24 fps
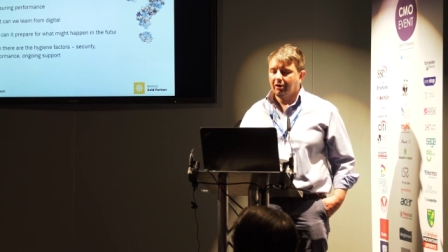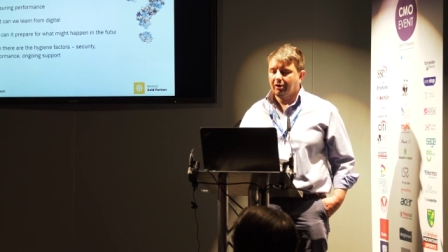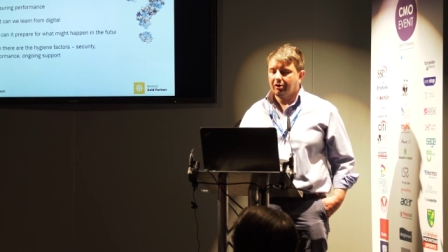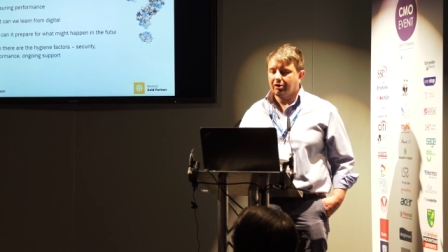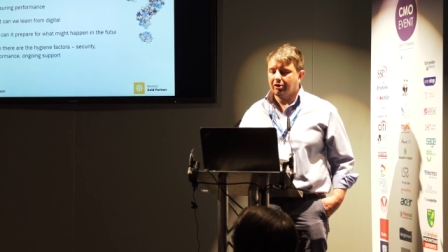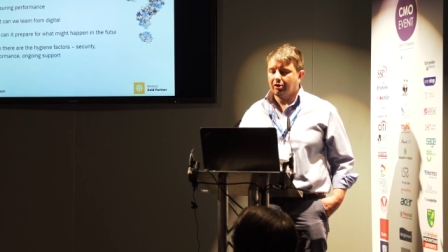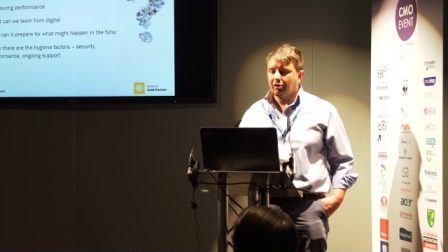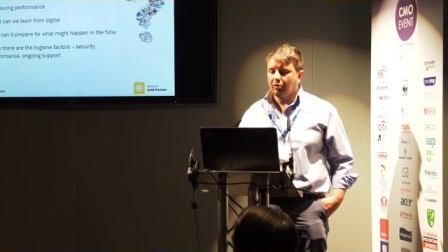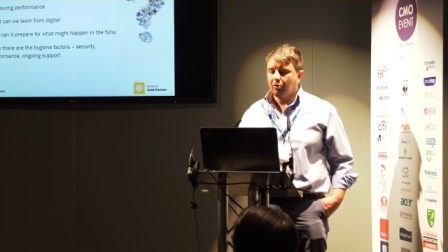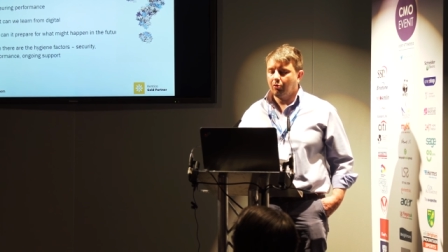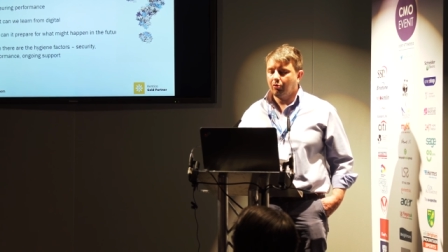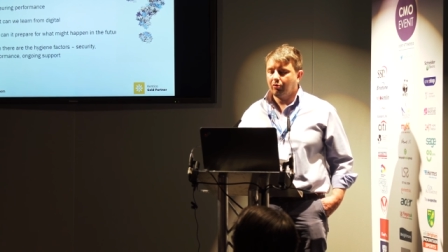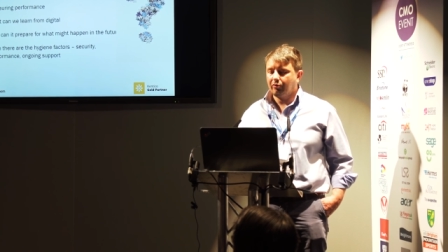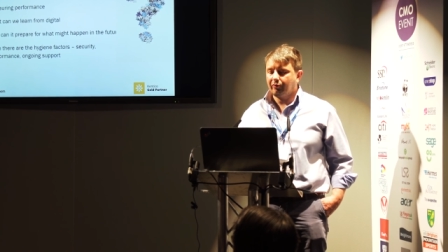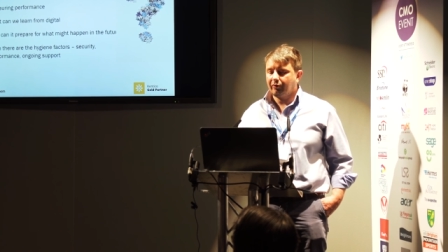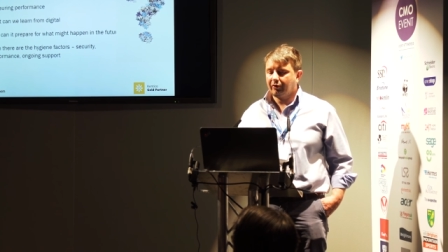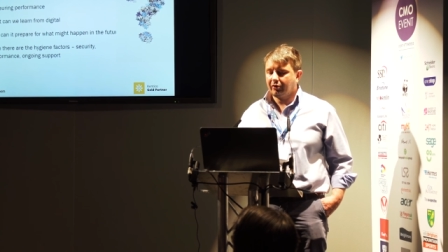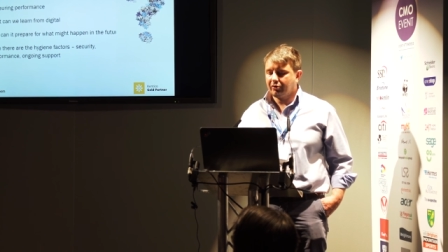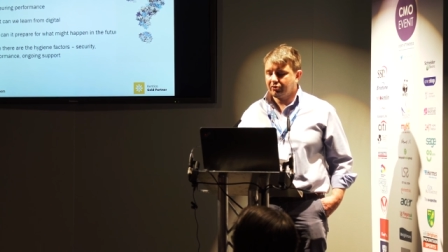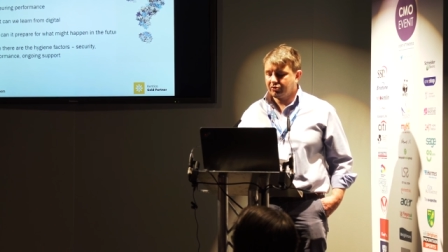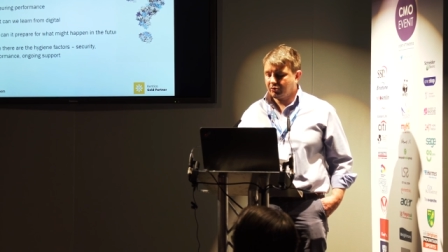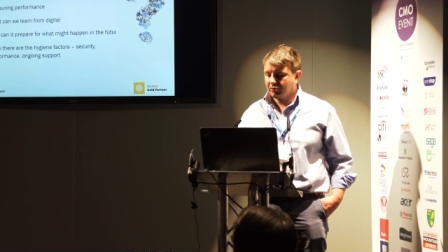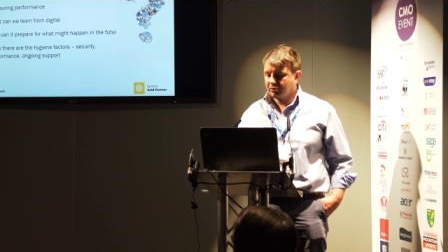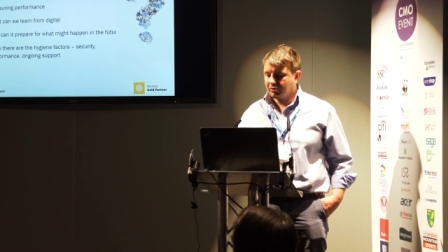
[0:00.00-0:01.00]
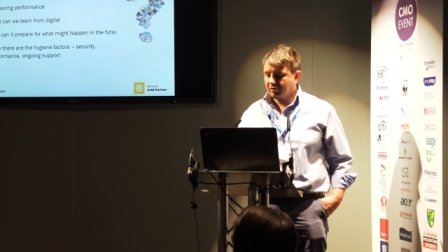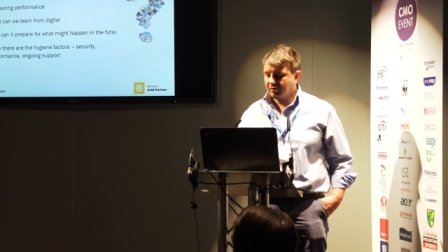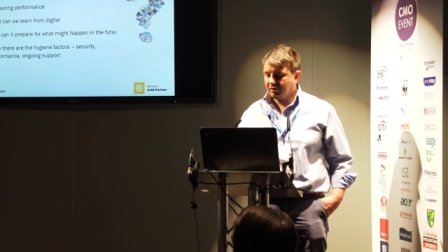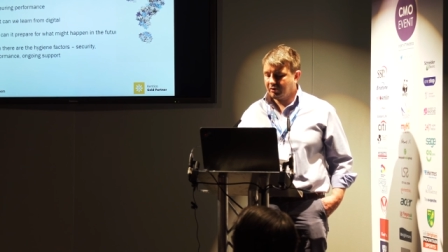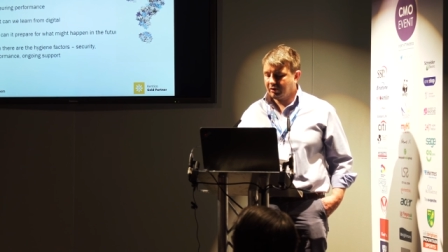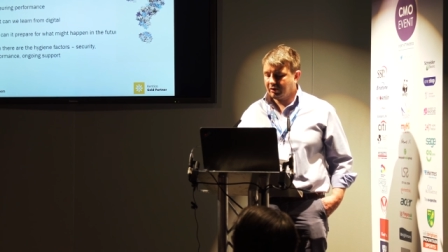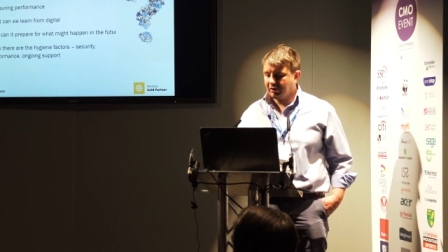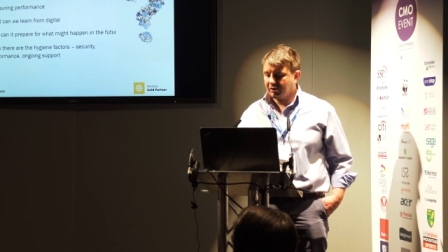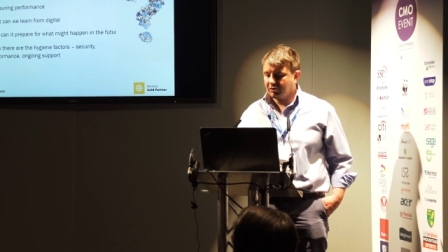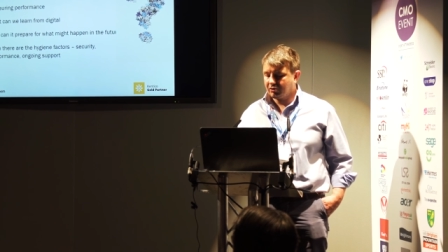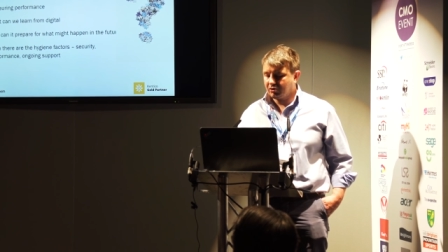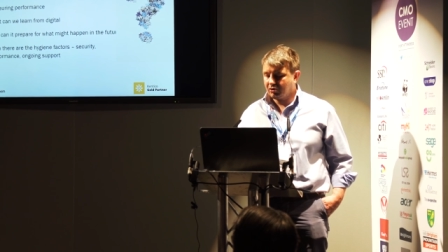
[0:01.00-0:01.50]
You know, all of those sorts of
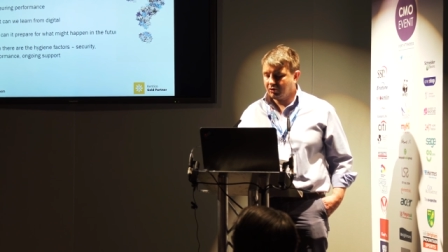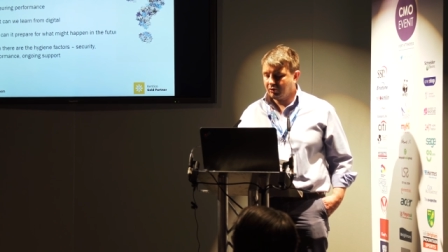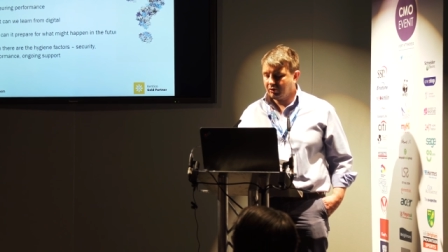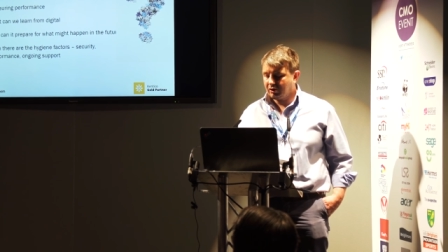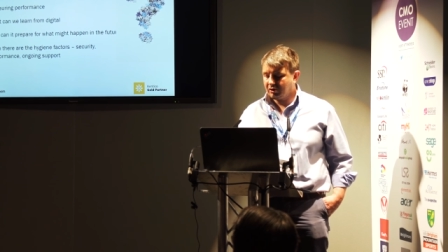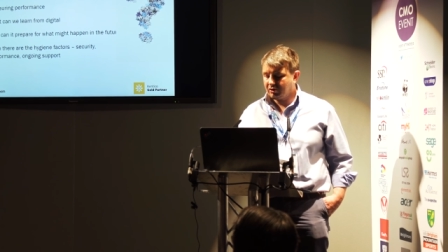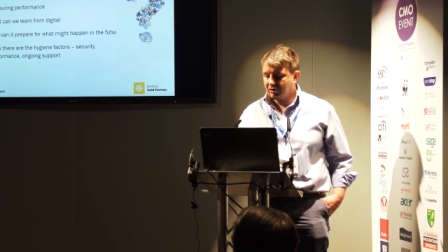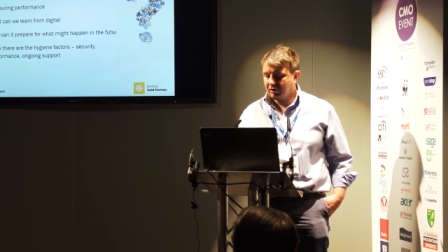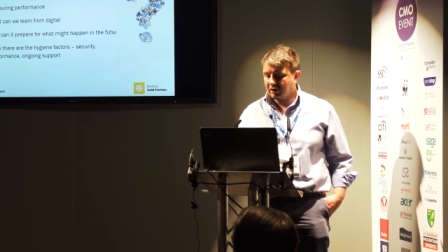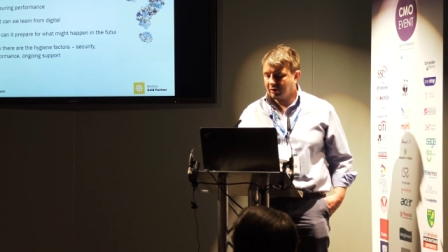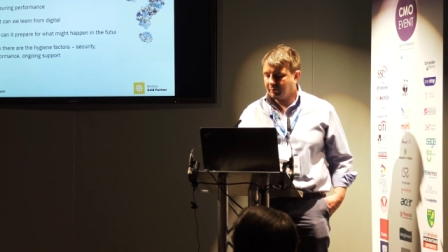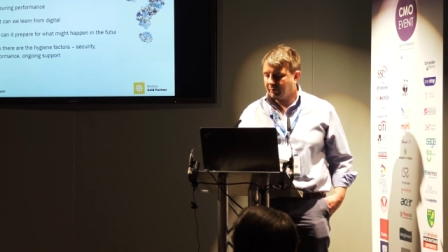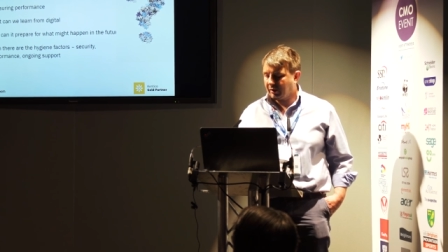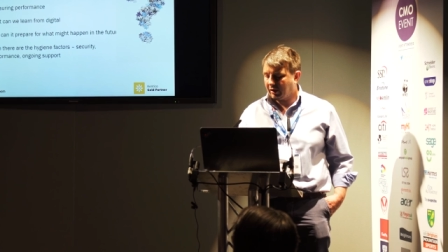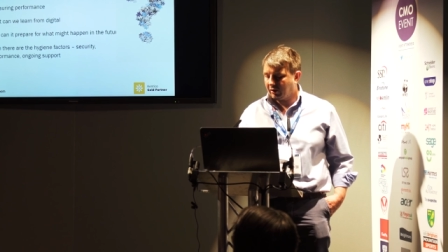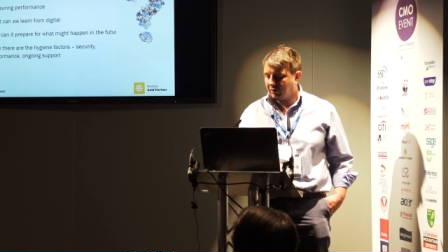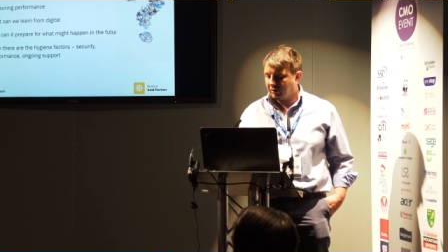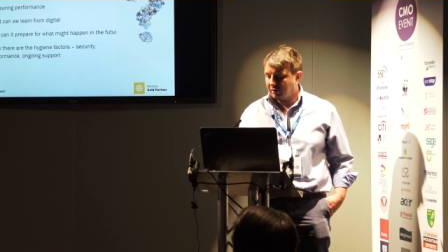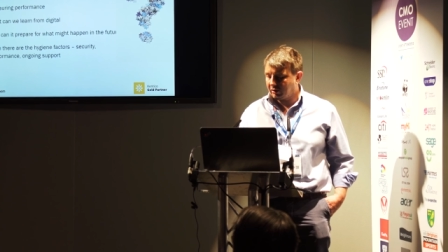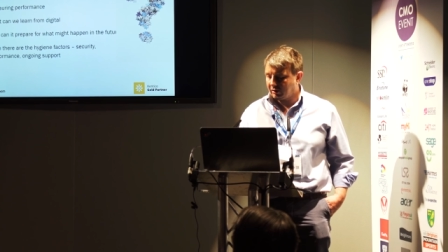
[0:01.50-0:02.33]
things you need to think about.